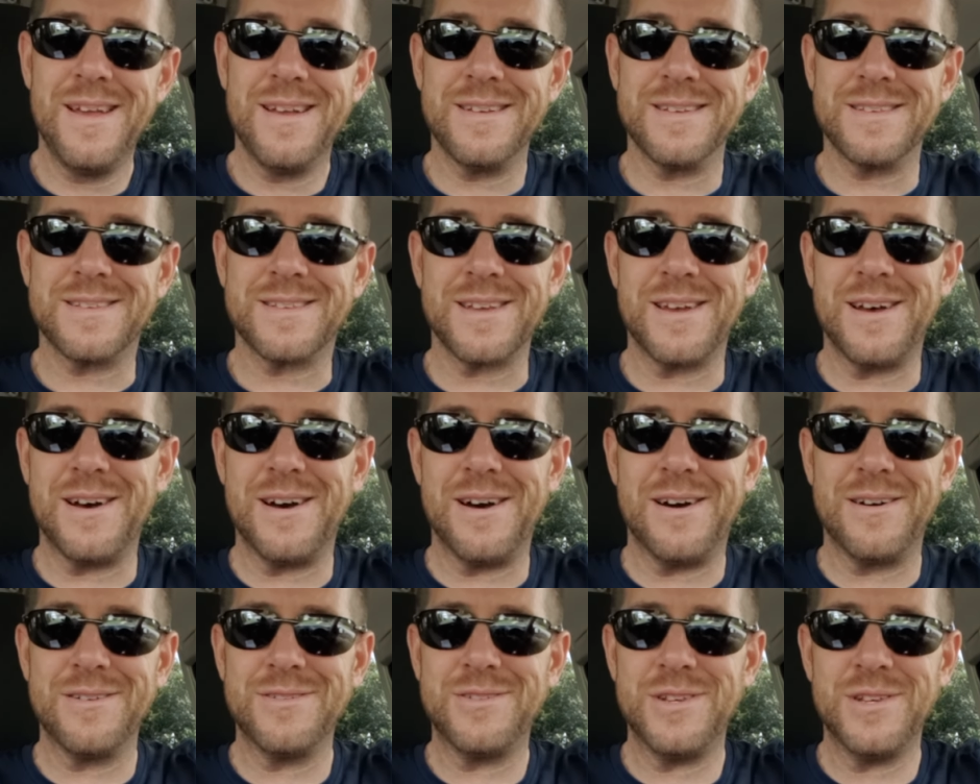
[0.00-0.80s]

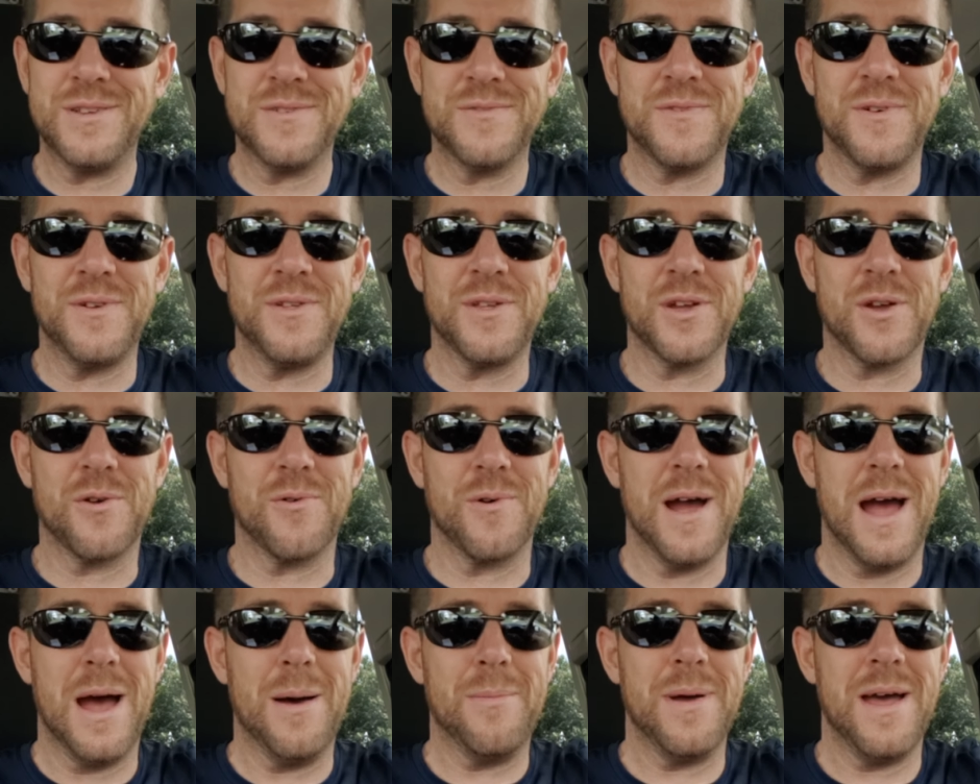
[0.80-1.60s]
So she's full of
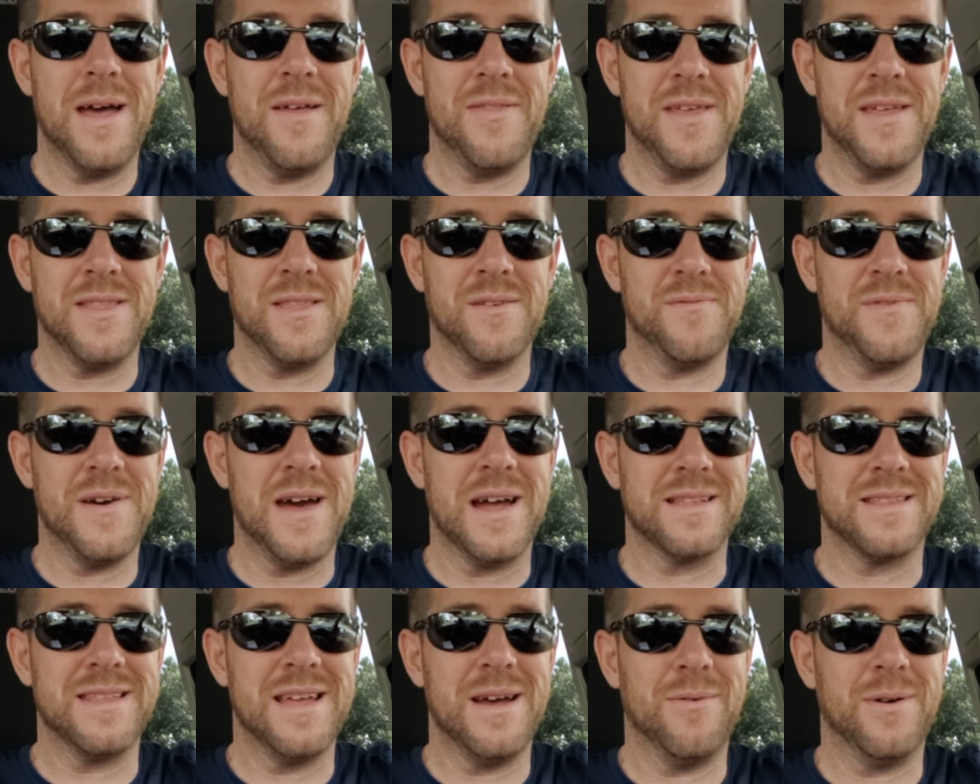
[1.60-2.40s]
crap. And then the
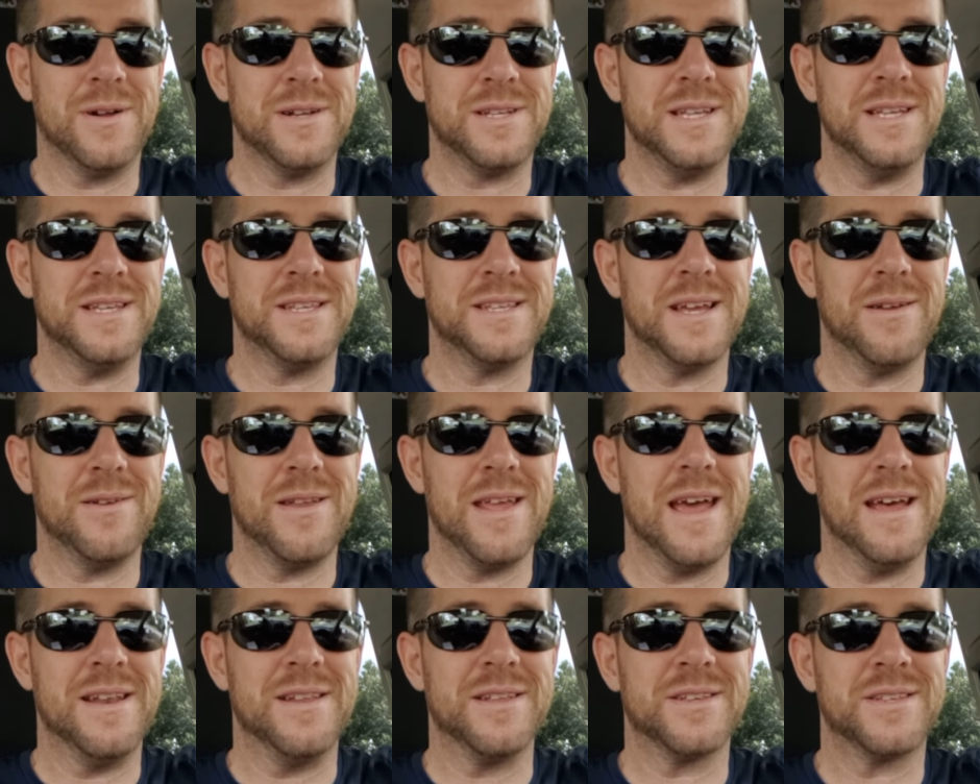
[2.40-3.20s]
fact that once he said
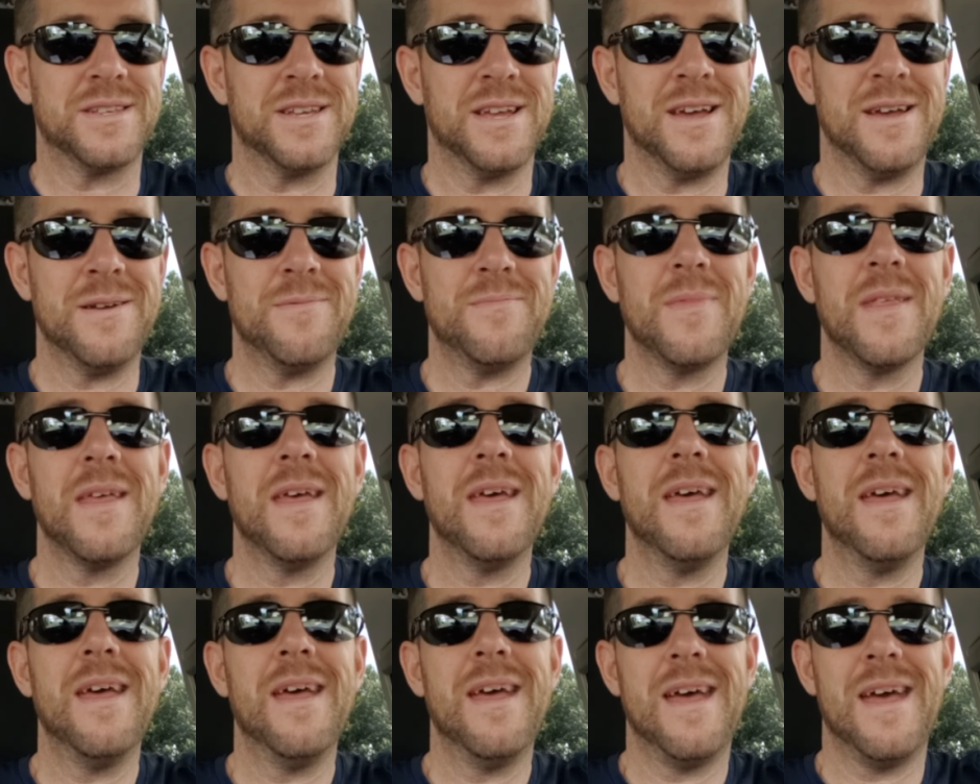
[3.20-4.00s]
he had to say,
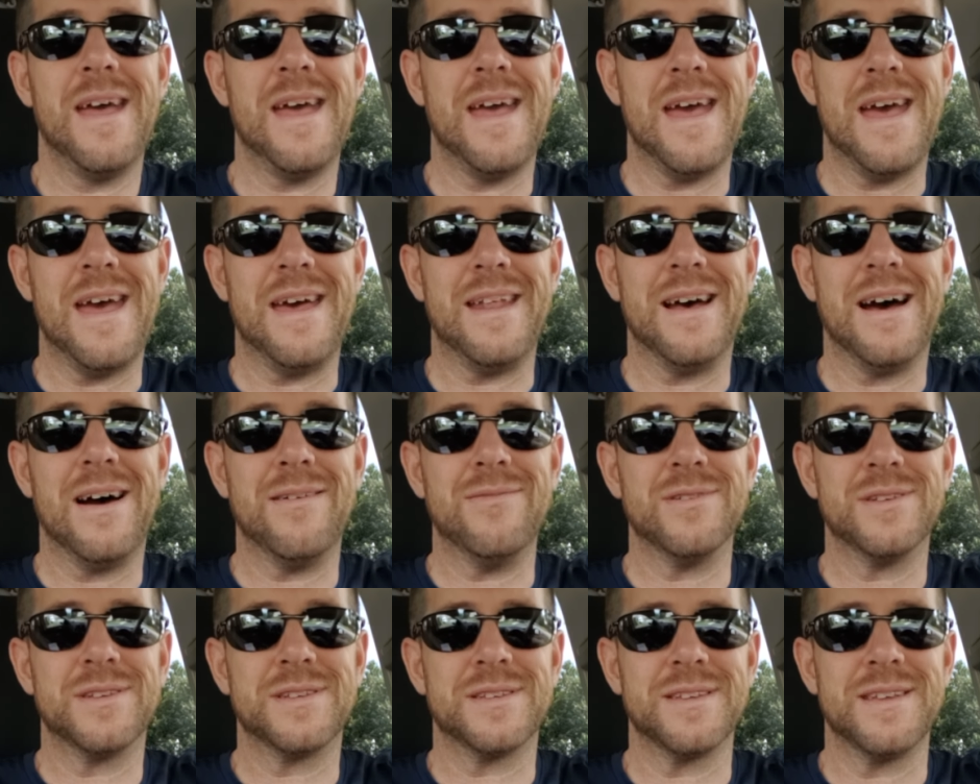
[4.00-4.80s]
and
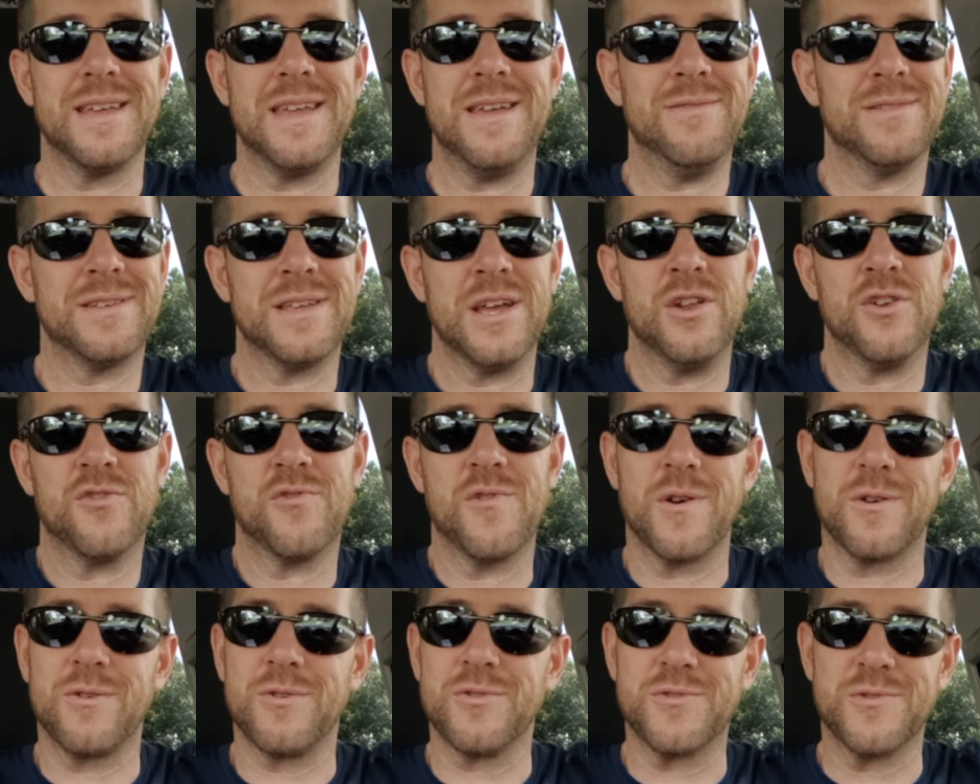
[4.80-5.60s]
obviously he was getting trickle